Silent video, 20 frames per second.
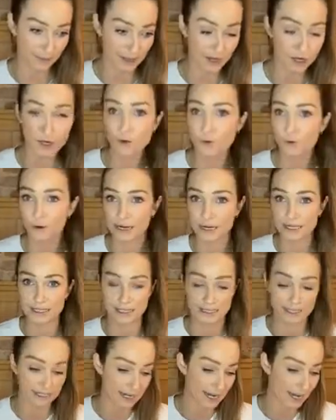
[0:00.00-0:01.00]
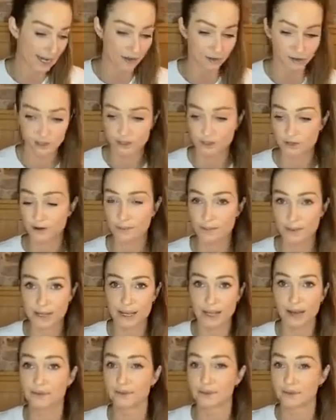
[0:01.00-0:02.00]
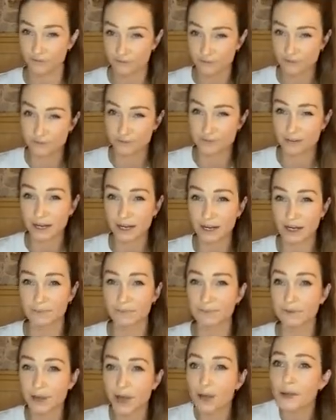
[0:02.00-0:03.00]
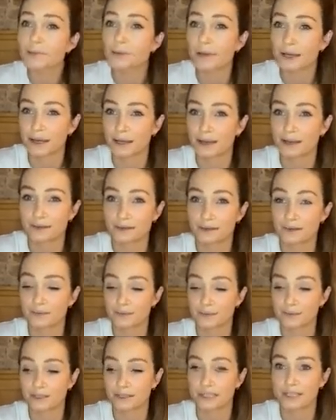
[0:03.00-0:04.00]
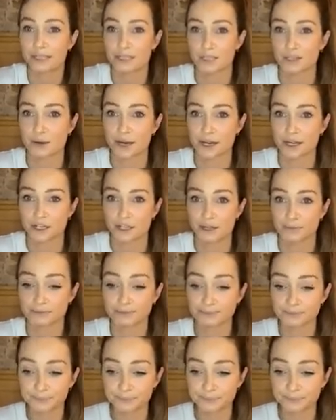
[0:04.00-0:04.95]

noise and chaos and not being able to feel like I'm coping with the situation.